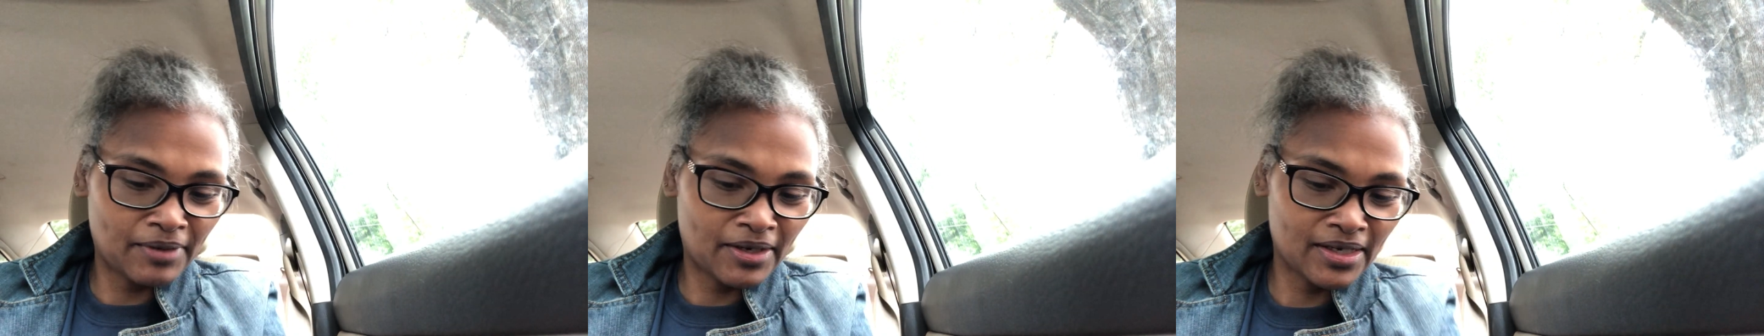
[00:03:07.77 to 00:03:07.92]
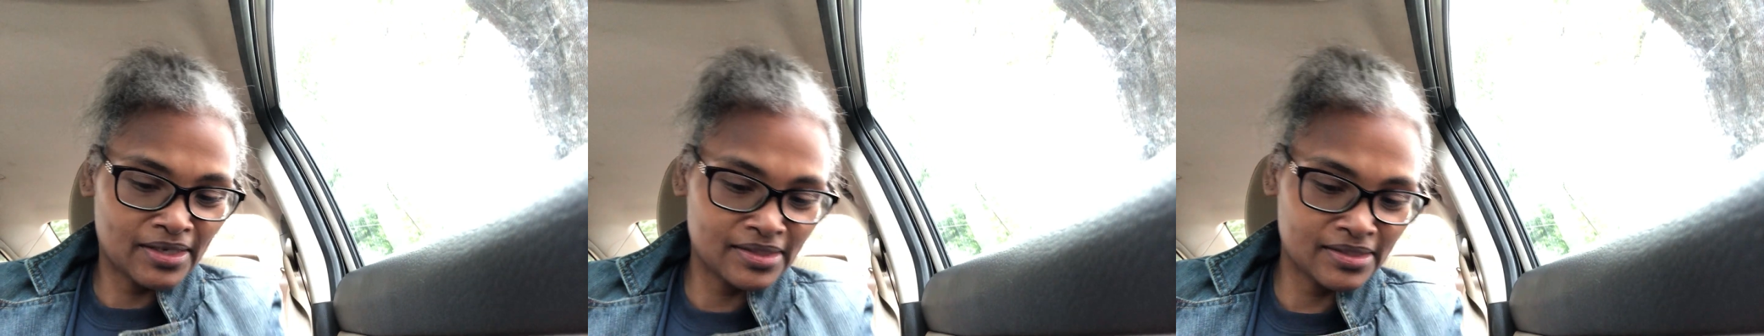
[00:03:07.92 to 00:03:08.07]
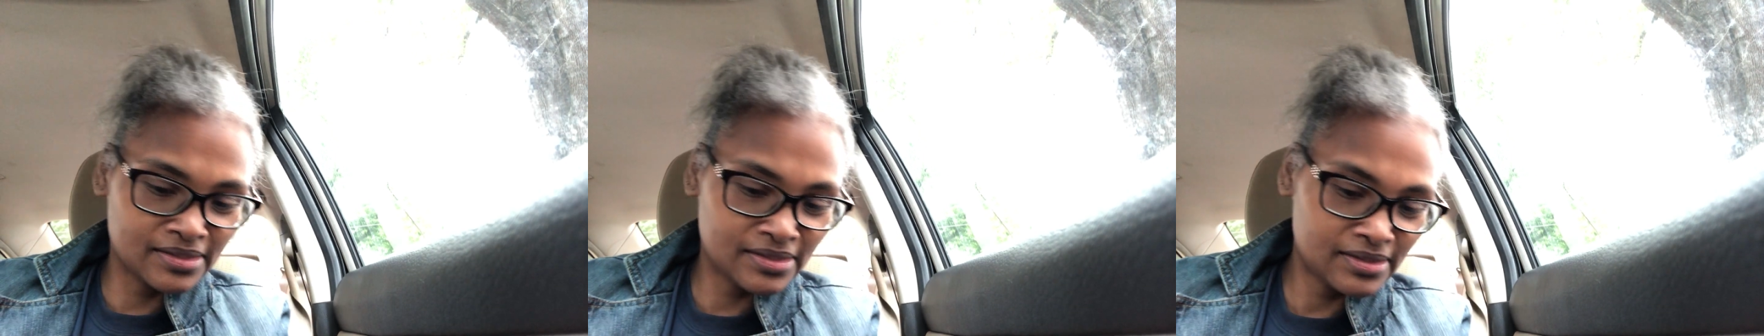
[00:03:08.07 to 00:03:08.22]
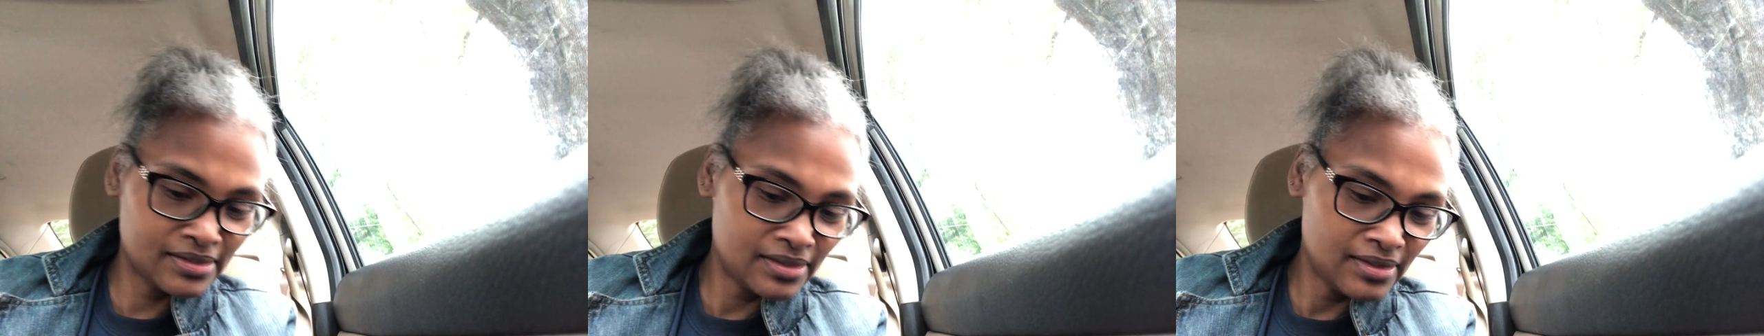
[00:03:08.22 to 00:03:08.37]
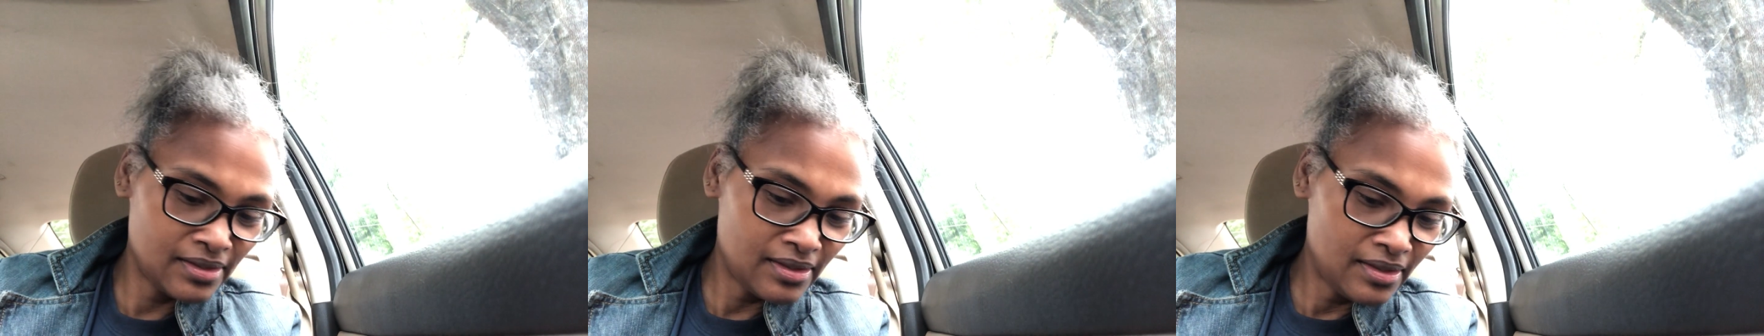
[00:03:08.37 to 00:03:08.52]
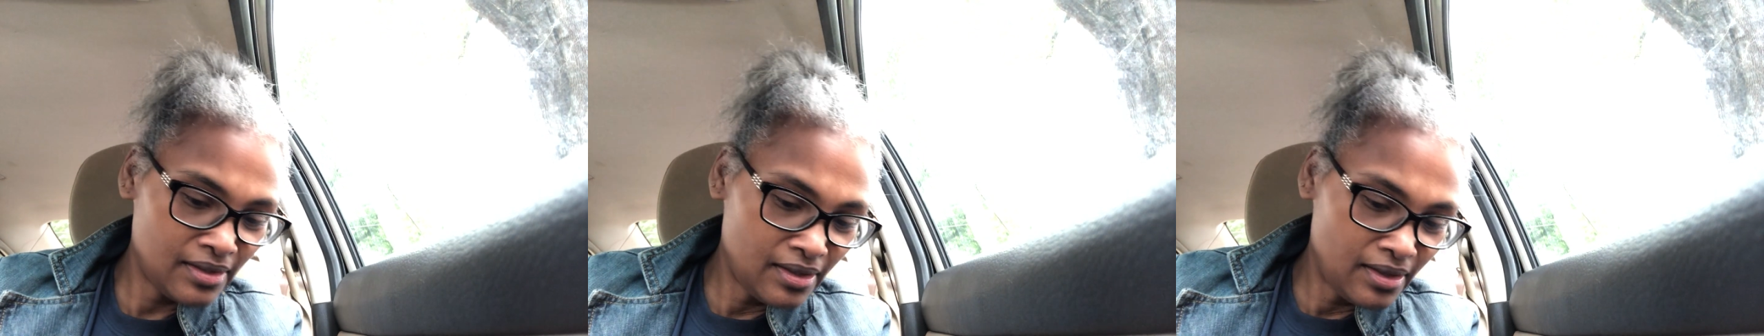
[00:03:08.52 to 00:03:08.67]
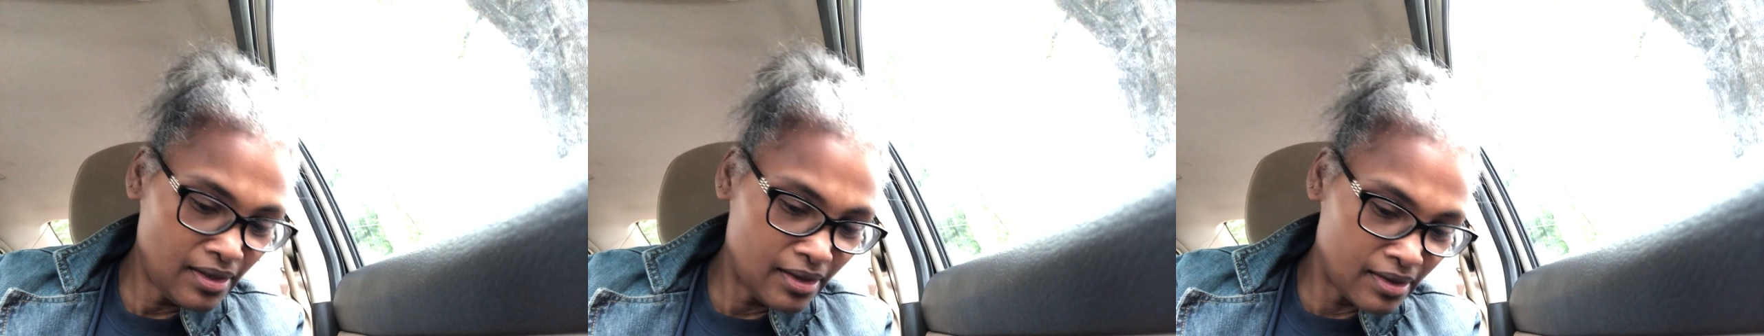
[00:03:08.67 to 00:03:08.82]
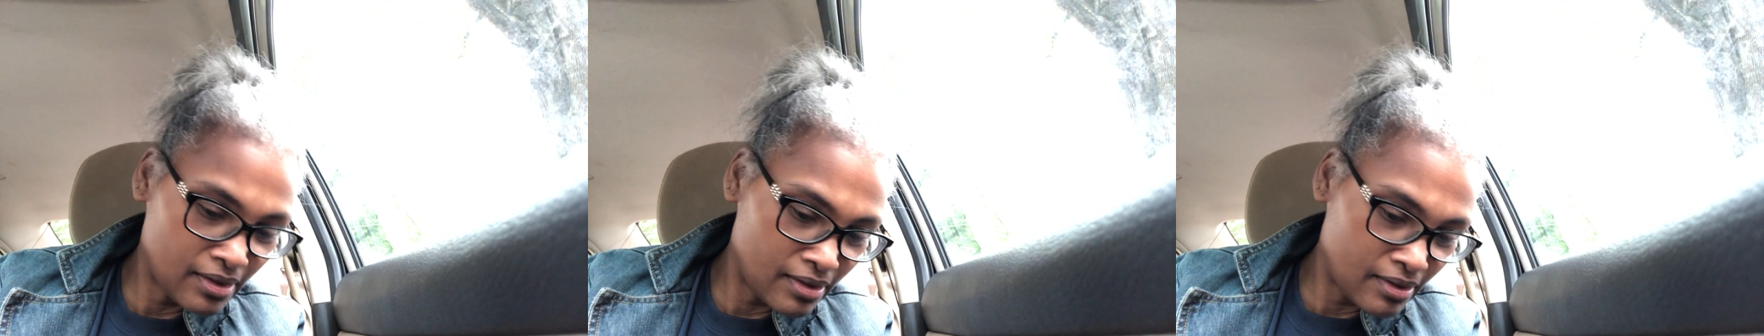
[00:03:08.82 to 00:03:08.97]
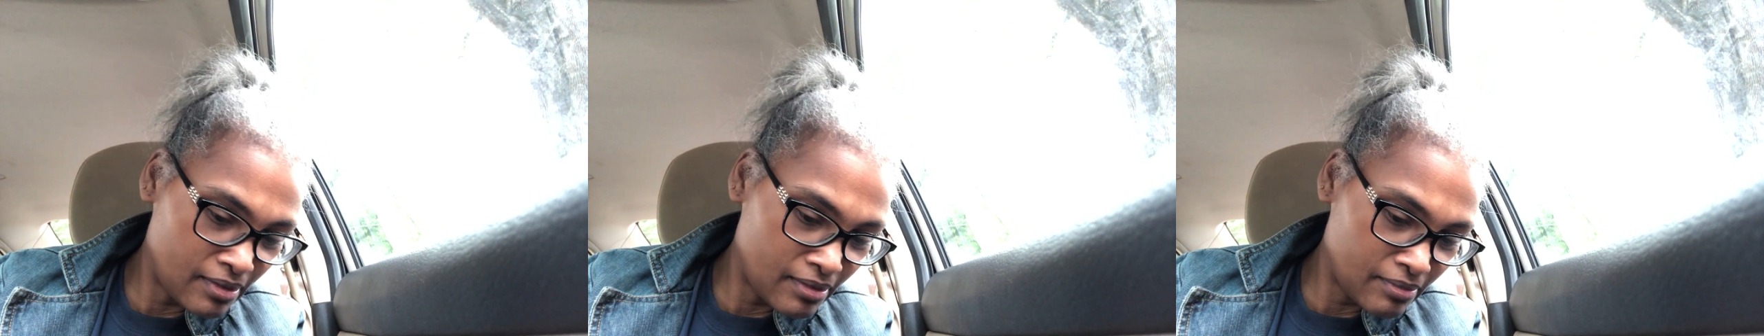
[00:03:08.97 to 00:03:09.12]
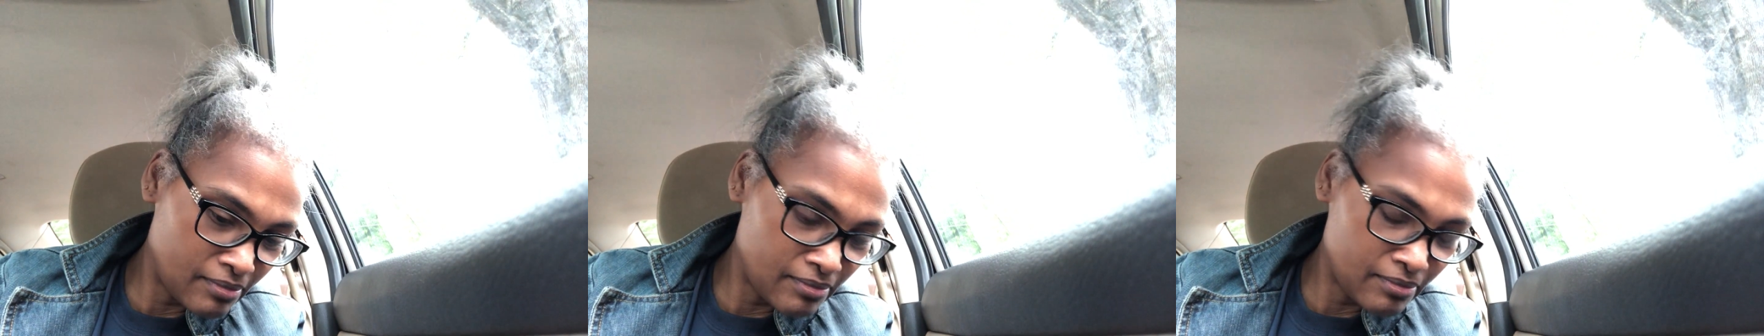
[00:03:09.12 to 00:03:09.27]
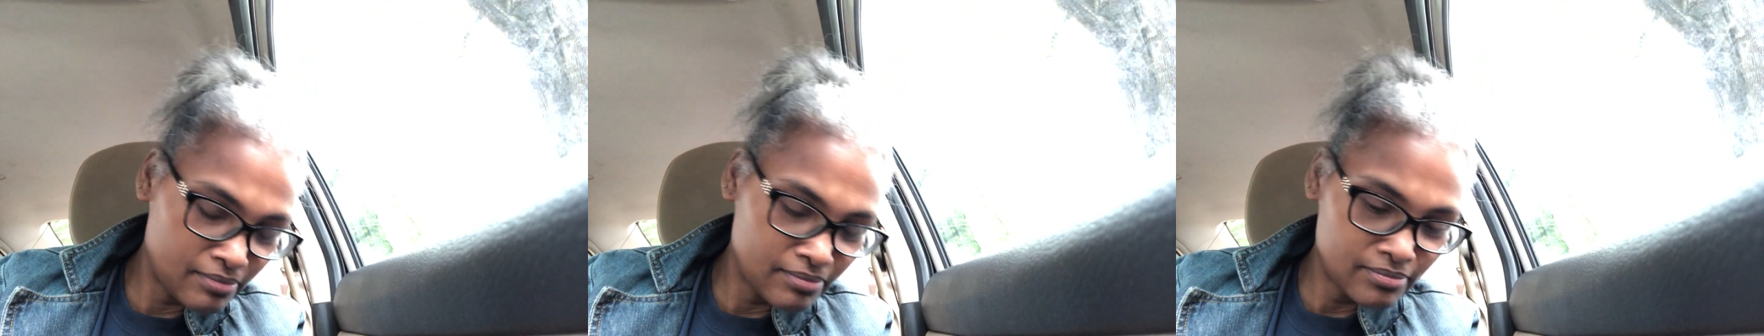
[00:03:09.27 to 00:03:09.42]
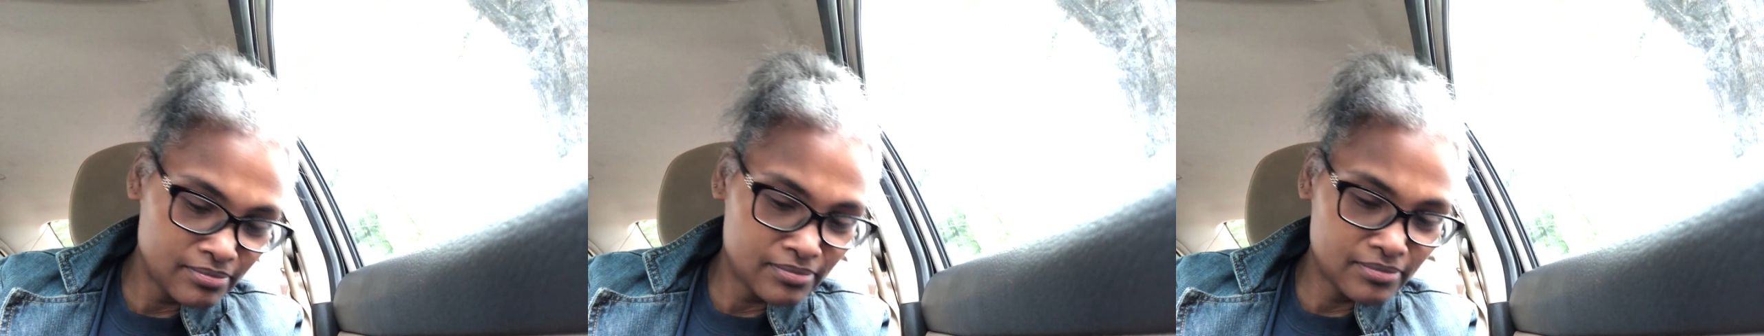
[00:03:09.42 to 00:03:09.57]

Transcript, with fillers: because um,